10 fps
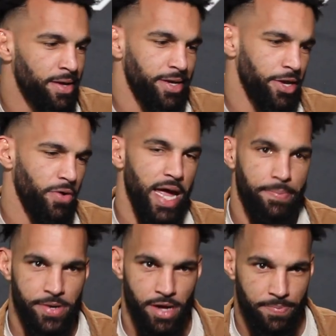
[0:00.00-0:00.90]
you know,
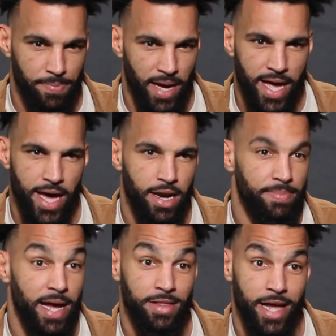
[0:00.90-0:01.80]
amping up in my head. I'm
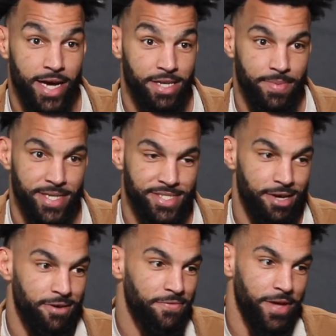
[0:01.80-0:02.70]
not lying to
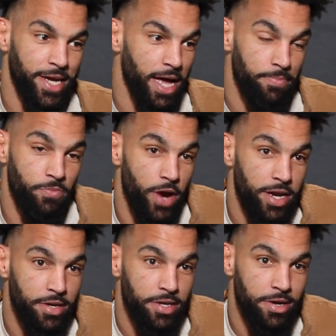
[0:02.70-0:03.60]
myself. Like, I'm
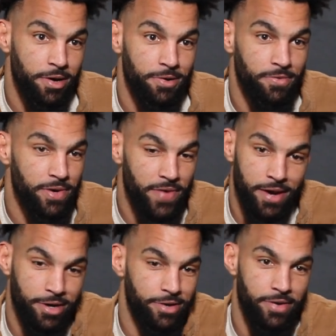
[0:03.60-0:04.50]
ready to go. We've
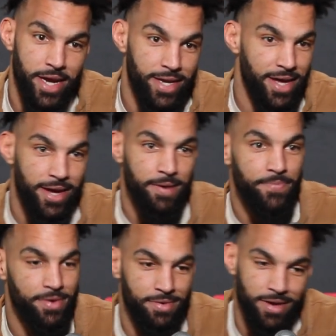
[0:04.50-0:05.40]
had a great
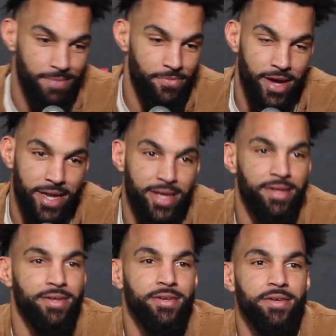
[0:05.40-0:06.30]
camp, and I'm ready.
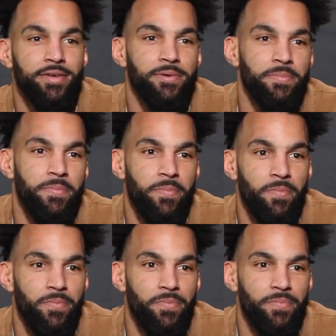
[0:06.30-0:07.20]
Awesome, man.
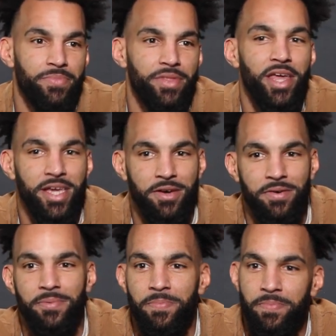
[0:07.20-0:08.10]
Thank you. Thank
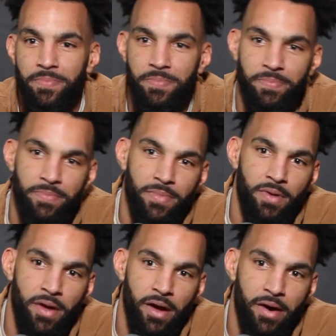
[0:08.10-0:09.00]
you.
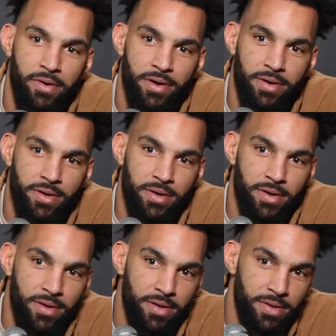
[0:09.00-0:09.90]
What's your one tip to
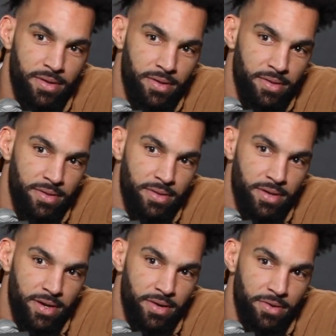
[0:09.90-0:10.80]
be a bigger
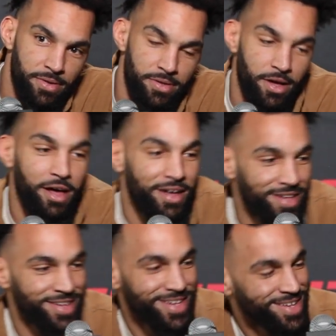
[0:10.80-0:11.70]
asshole?
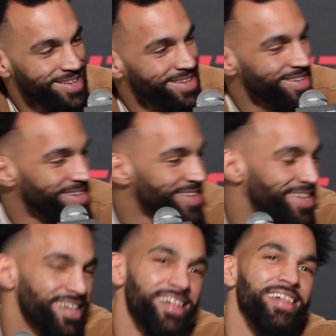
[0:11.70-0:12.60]
I could use that, I
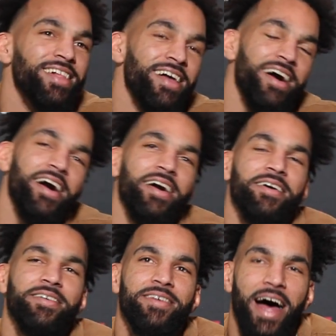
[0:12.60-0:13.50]
think.
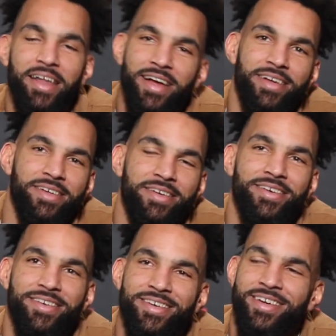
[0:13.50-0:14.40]
Oh,
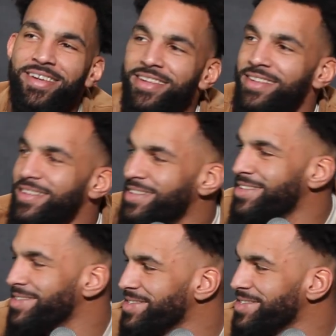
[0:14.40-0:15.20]
I,